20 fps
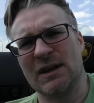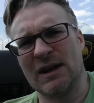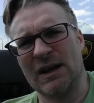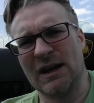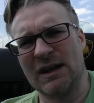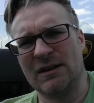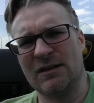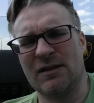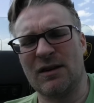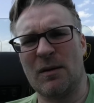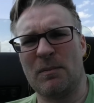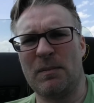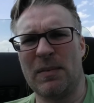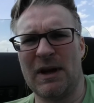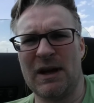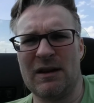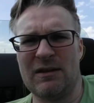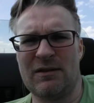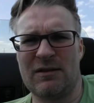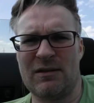and
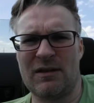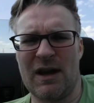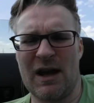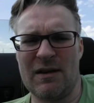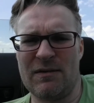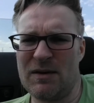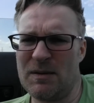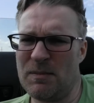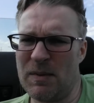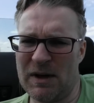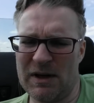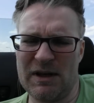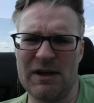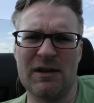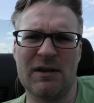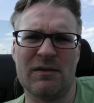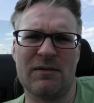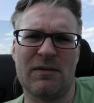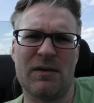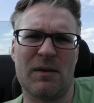pays
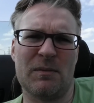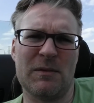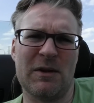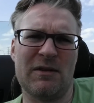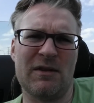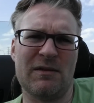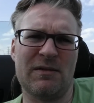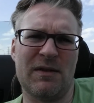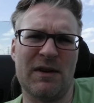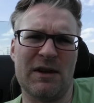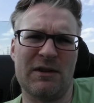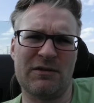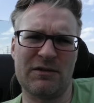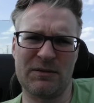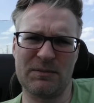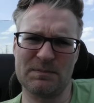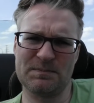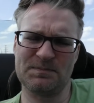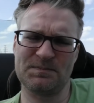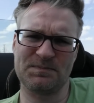everybody from this
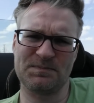inflation.